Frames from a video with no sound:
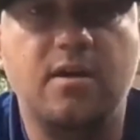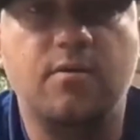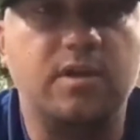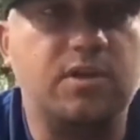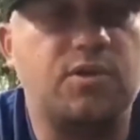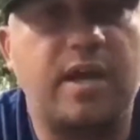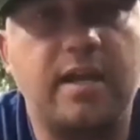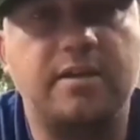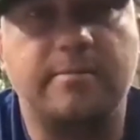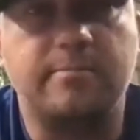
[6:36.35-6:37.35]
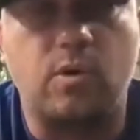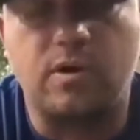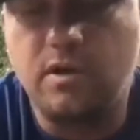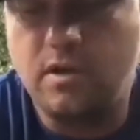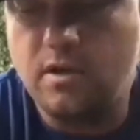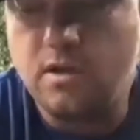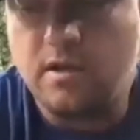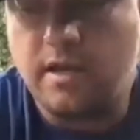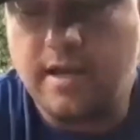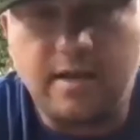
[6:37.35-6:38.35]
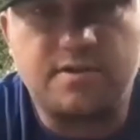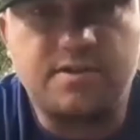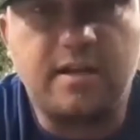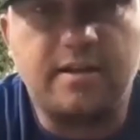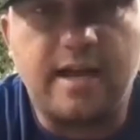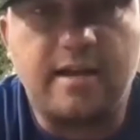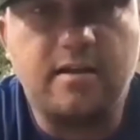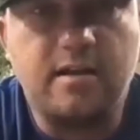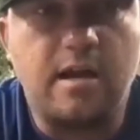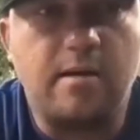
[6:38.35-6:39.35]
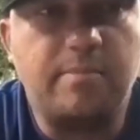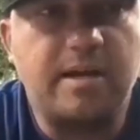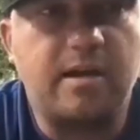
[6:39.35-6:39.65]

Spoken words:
We need you handling more. And I understand that. But